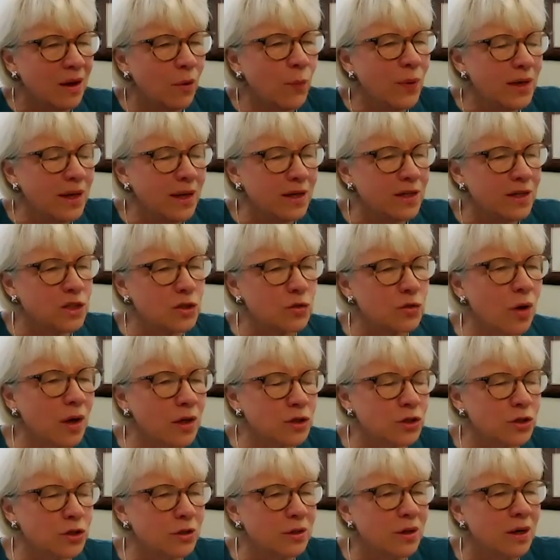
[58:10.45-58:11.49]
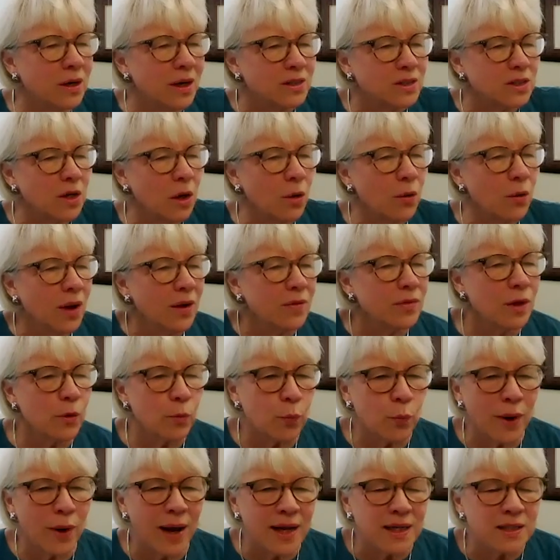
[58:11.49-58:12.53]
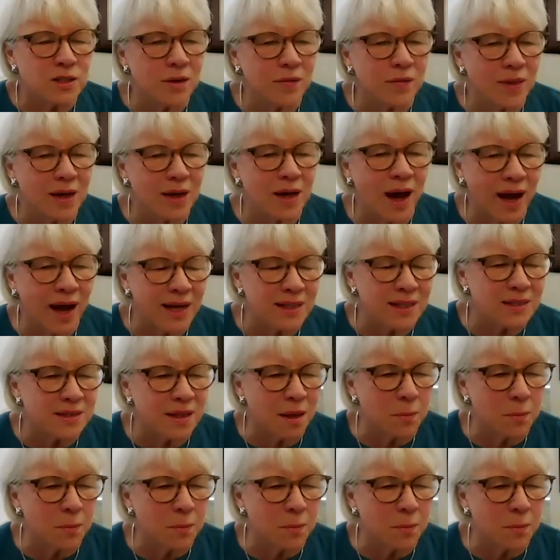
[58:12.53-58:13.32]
We need a structure. So the reds are the guys